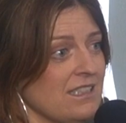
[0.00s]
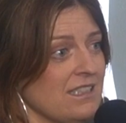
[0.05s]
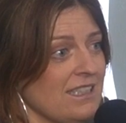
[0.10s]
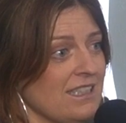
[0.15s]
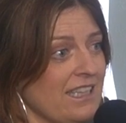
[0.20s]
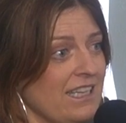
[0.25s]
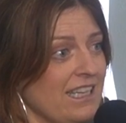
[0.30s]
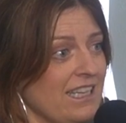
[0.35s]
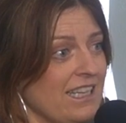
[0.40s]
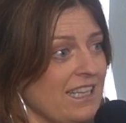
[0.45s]

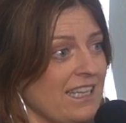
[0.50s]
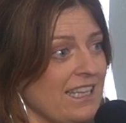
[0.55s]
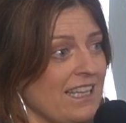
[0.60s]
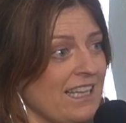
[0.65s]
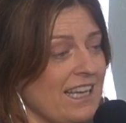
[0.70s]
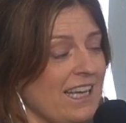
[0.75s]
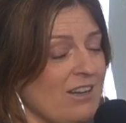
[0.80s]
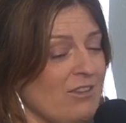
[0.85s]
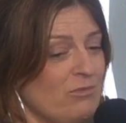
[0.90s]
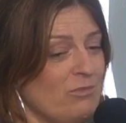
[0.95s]
Like,
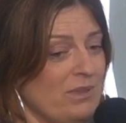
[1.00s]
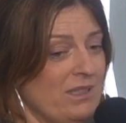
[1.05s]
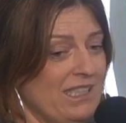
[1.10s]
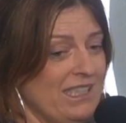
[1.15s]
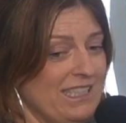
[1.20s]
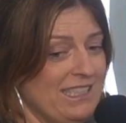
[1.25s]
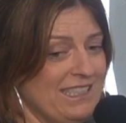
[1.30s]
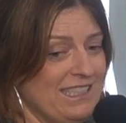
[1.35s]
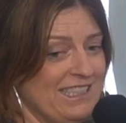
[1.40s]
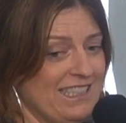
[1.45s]
I've been
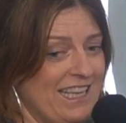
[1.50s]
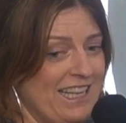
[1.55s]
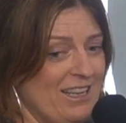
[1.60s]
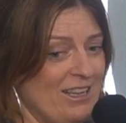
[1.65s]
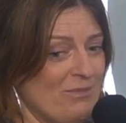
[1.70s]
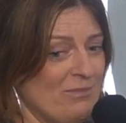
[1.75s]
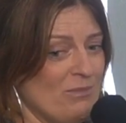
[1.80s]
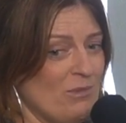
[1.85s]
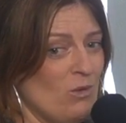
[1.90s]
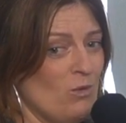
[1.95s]
the
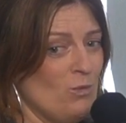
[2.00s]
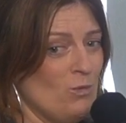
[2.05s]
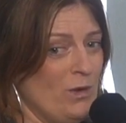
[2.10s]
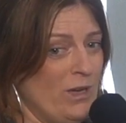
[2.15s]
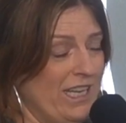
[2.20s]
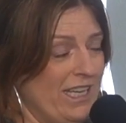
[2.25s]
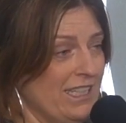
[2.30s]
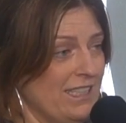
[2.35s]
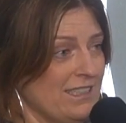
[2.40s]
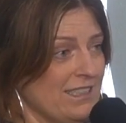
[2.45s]
same
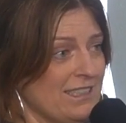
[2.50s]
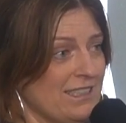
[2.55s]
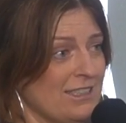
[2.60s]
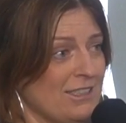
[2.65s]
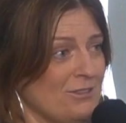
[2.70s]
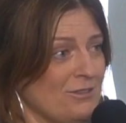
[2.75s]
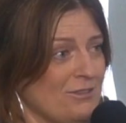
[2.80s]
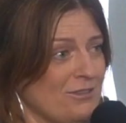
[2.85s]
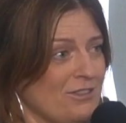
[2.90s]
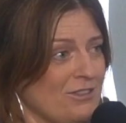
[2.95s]
weights.
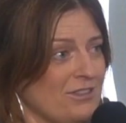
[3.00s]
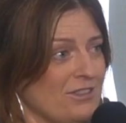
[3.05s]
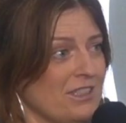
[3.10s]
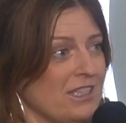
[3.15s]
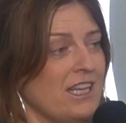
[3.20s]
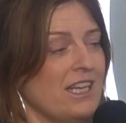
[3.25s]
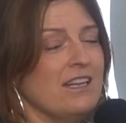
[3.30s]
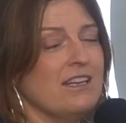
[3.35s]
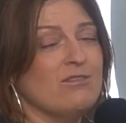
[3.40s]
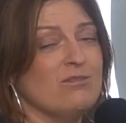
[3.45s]

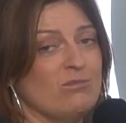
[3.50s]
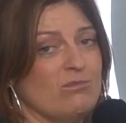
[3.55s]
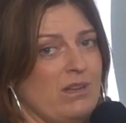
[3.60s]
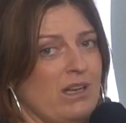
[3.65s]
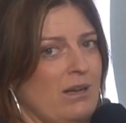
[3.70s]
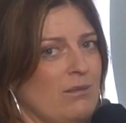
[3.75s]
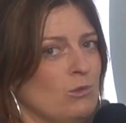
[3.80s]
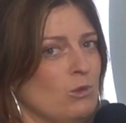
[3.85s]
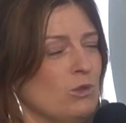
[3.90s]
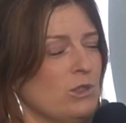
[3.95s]

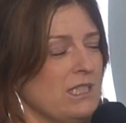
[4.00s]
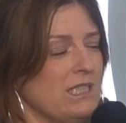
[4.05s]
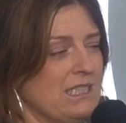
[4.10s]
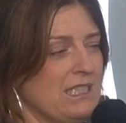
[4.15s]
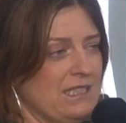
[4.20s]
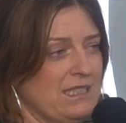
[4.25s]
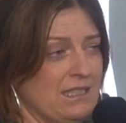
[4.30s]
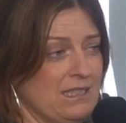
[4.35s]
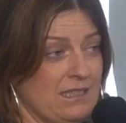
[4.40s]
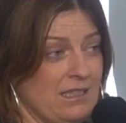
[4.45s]
I'm not
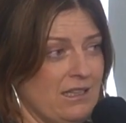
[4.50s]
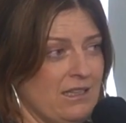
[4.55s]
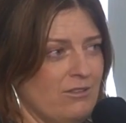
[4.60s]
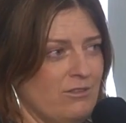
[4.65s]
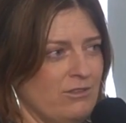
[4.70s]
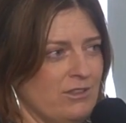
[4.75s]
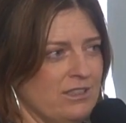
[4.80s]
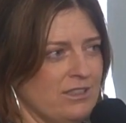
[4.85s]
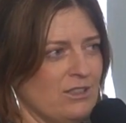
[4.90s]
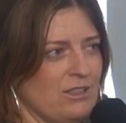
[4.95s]
consistent
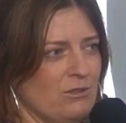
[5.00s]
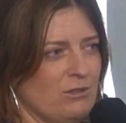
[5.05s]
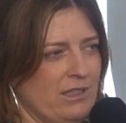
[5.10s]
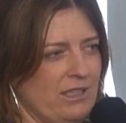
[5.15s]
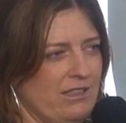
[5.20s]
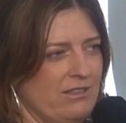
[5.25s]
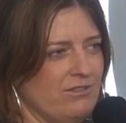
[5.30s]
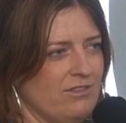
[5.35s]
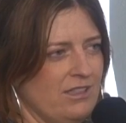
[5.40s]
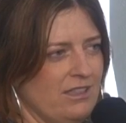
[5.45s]
enough. So I'll do
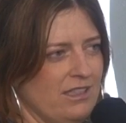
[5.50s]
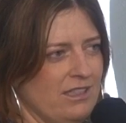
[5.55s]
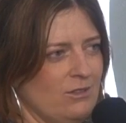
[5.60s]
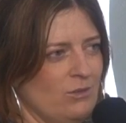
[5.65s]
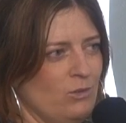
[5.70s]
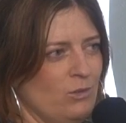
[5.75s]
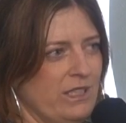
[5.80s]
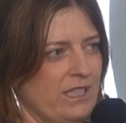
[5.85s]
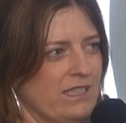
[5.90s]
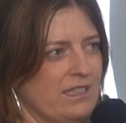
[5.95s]
it for like
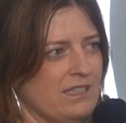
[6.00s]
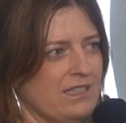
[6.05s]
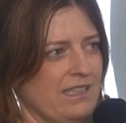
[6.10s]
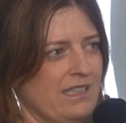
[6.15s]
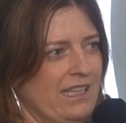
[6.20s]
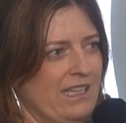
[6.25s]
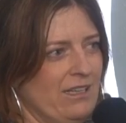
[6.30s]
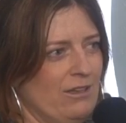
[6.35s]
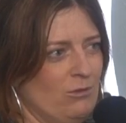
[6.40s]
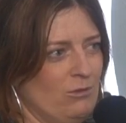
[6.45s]
weeks, and
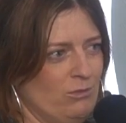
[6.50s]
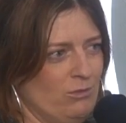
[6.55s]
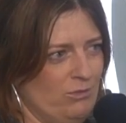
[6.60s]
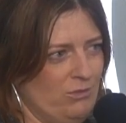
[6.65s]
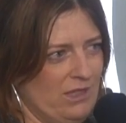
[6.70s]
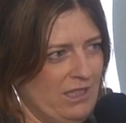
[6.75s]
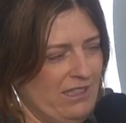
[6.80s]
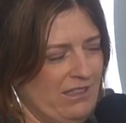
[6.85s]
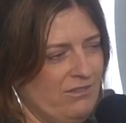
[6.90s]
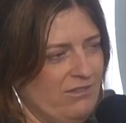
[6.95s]
then I'll
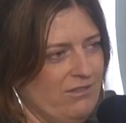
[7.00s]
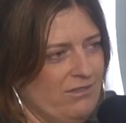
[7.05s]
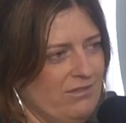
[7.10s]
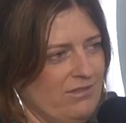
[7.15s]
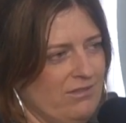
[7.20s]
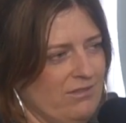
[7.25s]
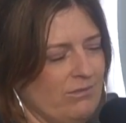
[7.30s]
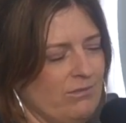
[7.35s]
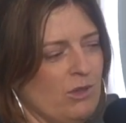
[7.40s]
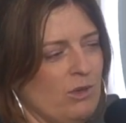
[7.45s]
do it
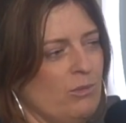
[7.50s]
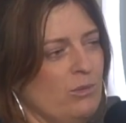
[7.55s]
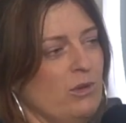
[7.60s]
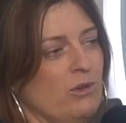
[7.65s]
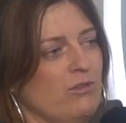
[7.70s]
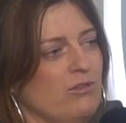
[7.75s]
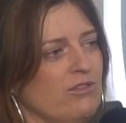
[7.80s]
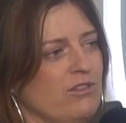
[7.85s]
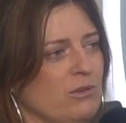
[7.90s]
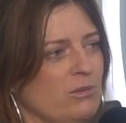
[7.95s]
will be
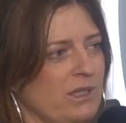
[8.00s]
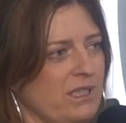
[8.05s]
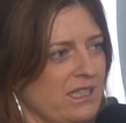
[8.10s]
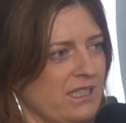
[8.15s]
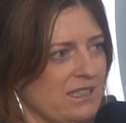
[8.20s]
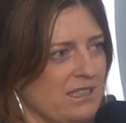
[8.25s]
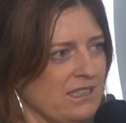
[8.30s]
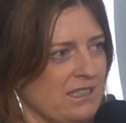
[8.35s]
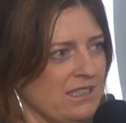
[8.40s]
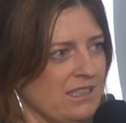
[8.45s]
off for
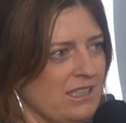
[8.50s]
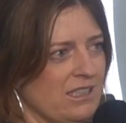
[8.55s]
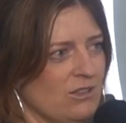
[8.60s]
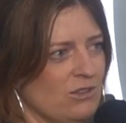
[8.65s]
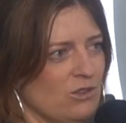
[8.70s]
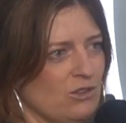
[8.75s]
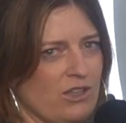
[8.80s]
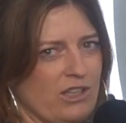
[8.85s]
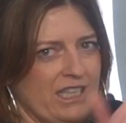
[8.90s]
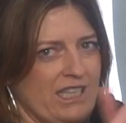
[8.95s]
weeks.
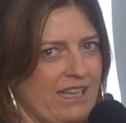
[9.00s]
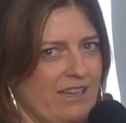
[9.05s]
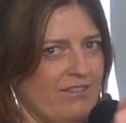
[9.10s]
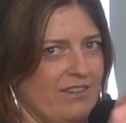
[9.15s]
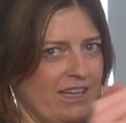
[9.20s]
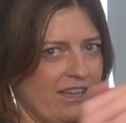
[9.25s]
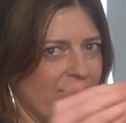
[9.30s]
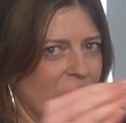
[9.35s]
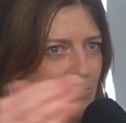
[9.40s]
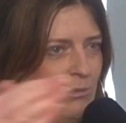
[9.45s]
So I
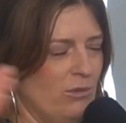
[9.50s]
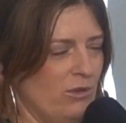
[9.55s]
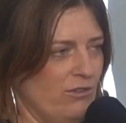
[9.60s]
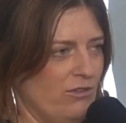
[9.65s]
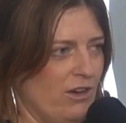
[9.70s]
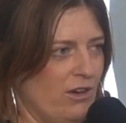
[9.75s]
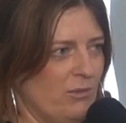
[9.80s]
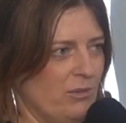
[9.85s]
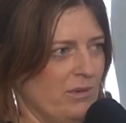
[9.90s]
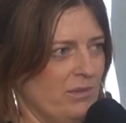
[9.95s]
never ever move
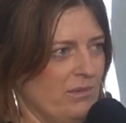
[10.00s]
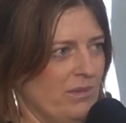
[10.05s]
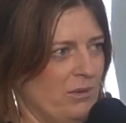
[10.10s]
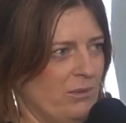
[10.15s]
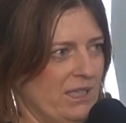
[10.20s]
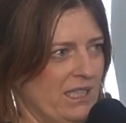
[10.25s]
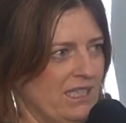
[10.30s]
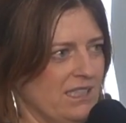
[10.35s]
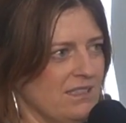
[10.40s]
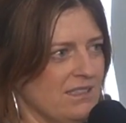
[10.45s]
up in my
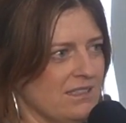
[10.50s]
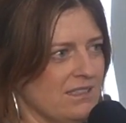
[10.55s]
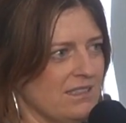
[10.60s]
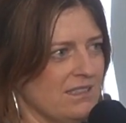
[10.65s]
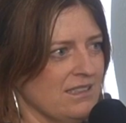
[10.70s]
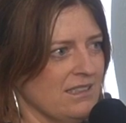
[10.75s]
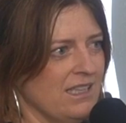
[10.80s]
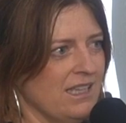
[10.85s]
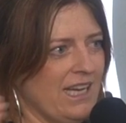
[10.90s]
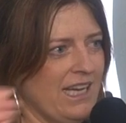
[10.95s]

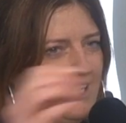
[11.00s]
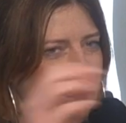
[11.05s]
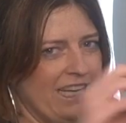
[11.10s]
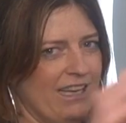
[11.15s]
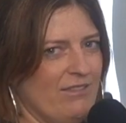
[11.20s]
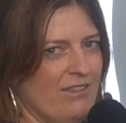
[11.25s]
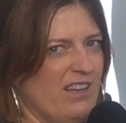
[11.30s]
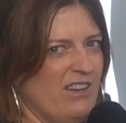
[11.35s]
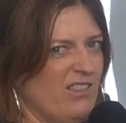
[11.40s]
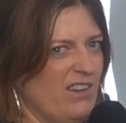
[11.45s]
weights.
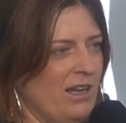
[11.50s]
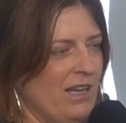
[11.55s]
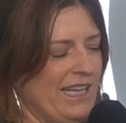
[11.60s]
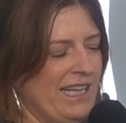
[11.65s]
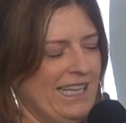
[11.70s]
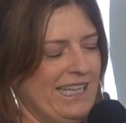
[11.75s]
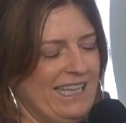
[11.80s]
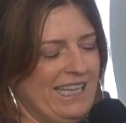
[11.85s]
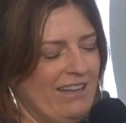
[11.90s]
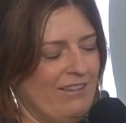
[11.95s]
I
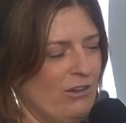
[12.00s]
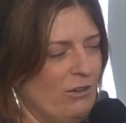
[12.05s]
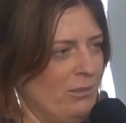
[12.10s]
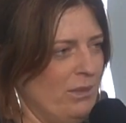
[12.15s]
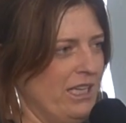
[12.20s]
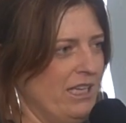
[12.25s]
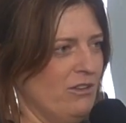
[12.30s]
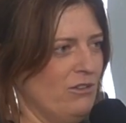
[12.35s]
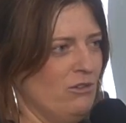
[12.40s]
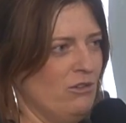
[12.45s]
can never
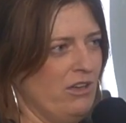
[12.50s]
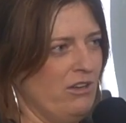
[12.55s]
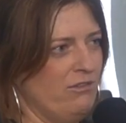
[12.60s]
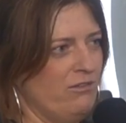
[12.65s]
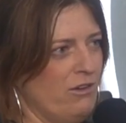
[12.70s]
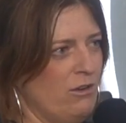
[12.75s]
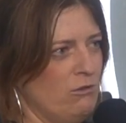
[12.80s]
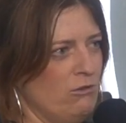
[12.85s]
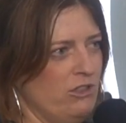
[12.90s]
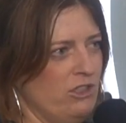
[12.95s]
make it through a
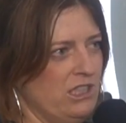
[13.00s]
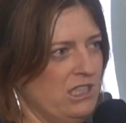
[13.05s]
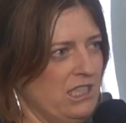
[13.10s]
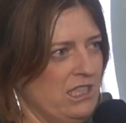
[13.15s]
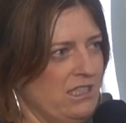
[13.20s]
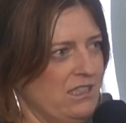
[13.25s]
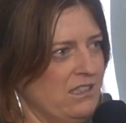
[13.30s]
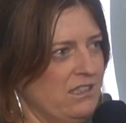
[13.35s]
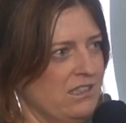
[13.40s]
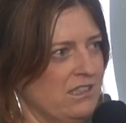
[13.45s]
full
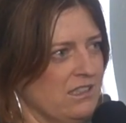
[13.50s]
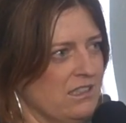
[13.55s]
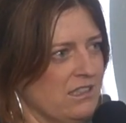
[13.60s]
routine.